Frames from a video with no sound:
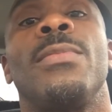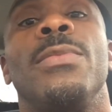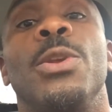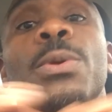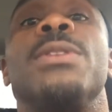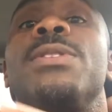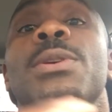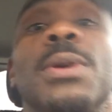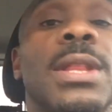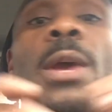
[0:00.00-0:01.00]
you can still
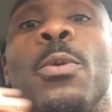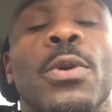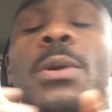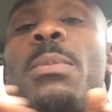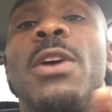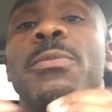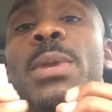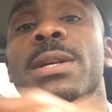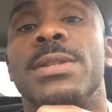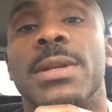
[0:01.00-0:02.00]
get that word of mouth
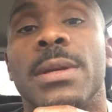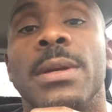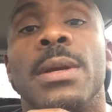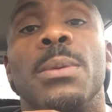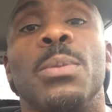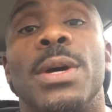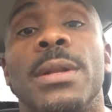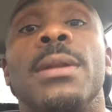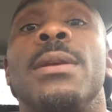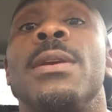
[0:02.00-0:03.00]
buzzing. But
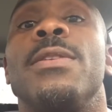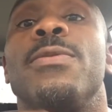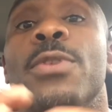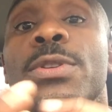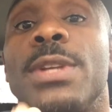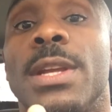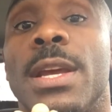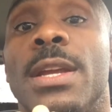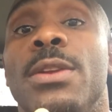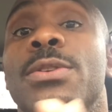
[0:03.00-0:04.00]
first thing you got
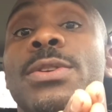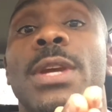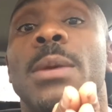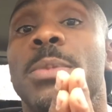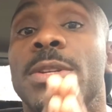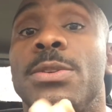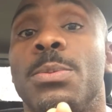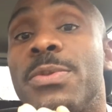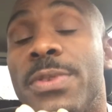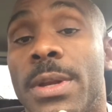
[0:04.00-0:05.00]
to do is you got to be
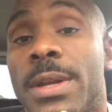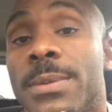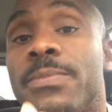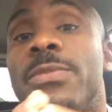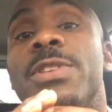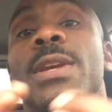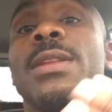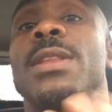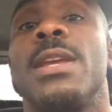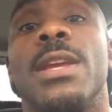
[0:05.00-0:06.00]
super funny. Second
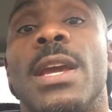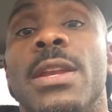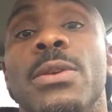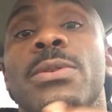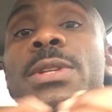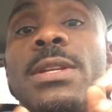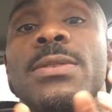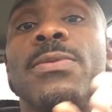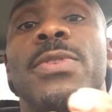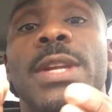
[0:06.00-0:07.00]
thing you got to do is get
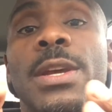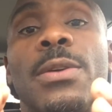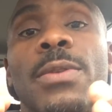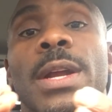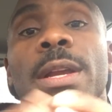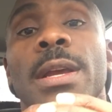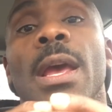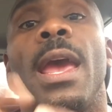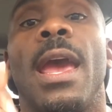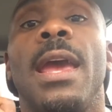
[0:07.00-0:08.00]
some video ready.
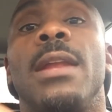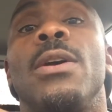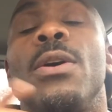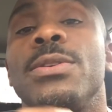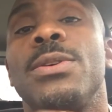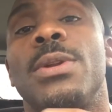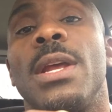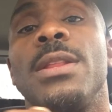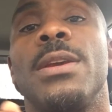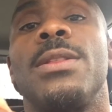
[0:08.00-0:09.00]
And also
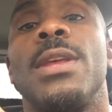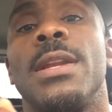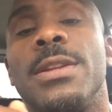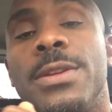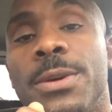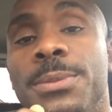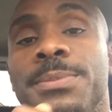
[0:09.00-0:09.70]
another good thing to do